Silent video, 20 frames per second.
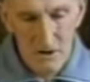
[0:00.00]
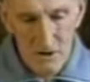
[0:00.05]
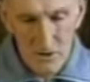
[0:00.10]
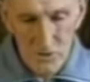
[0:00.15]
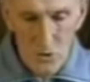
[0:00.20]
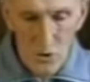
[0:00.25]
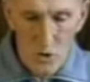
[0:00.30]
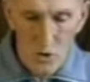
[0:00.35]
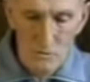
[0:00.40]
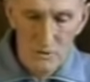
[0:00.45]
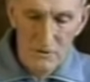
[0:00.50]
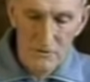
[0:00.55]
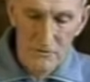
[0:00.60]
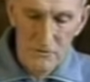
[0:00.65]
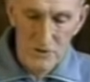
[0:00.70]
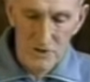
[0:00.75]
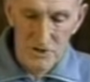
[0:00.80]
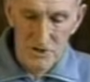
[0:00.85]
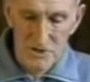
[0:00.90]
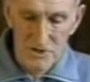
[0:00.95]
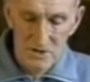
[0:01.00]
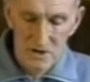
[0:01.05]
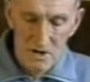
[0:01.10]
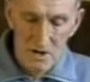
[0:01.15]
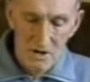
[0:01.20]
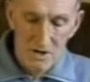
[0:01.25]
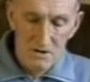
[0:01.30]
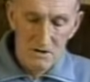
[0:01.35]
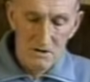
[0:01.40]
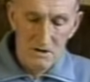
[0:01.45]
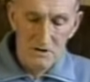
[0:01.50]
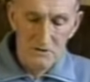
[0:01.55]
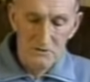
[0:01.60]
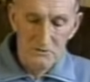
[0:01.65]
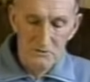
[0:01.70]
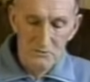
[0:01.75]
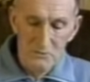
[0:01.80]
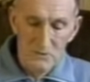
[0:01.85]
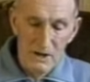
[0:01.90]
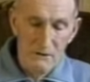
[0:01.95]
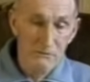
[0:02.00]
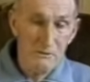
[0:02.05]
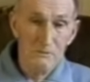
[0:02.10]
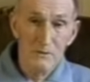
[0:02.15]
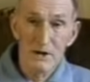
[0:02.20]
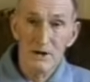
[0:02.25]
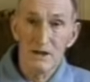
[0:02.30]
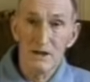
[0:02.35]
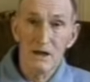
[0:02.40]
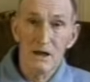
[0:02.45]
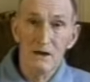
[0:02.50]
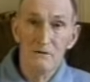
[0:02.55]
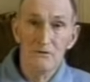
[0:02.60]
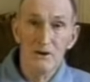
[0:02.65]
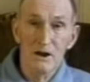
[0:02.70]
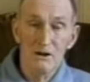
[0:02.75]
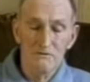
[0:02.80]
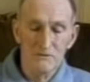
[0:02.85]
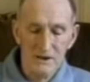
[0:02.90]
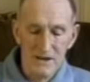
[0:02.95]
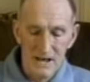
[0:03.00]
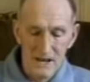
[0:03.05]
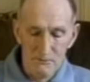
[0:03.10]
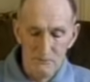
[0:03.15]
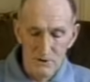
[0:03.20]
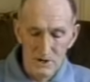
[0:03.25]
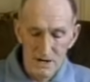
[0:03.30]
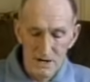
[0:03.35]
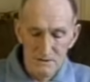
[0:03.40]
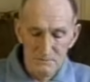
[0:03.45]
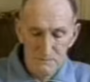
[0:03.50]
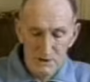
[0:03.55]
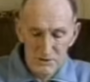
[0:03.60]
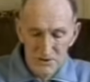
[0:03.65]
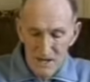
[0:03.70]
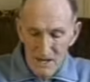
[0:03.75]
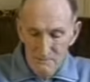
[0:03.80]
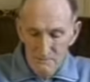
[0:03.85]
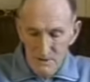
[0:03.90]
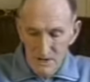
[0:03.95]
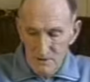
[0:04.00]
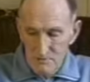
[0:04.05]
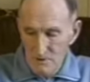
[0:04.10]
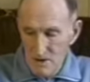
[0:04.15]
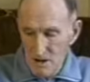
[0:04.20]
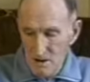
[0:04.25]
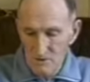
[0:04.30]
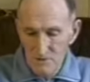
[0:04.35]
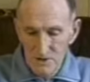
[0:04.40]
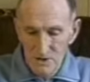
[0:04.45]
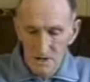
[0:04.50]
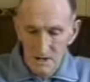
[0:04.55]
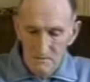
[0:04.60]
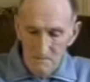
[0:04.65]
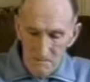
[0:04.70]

a little Coleman furnace. Every outfit had one on about that big around,